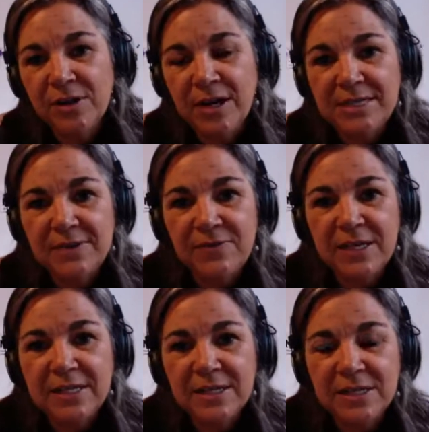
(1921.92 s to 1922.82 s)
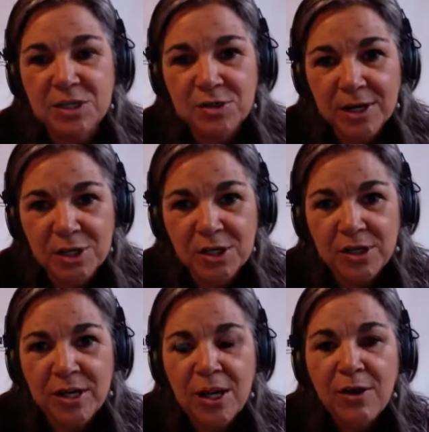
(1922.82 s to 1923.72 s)
other kinds of things,
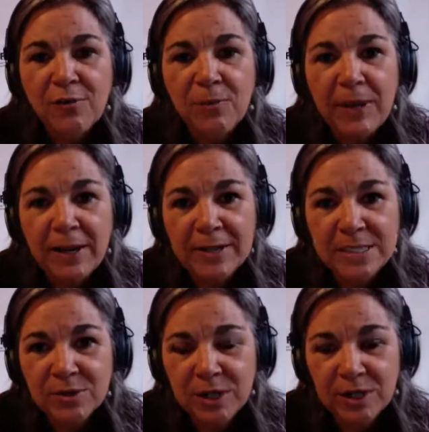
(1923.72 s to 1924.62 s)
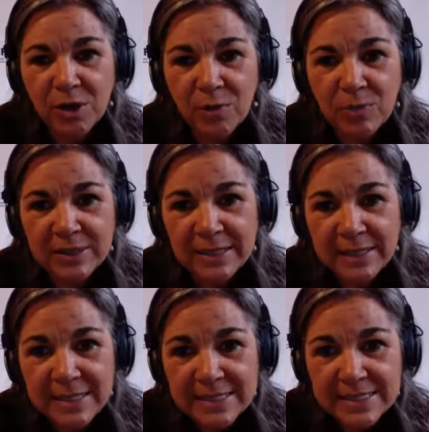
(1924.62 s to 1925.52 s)
instruction for parents who are at home with
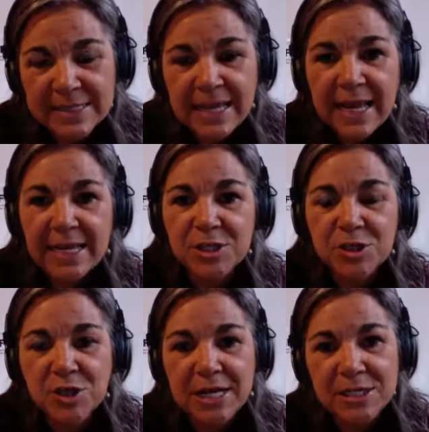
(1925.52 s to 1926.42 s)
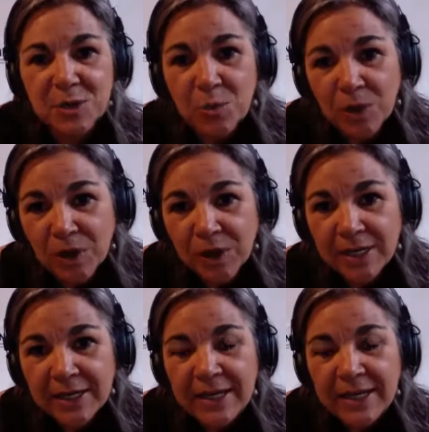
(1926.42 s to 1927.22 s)
kids and trying to work.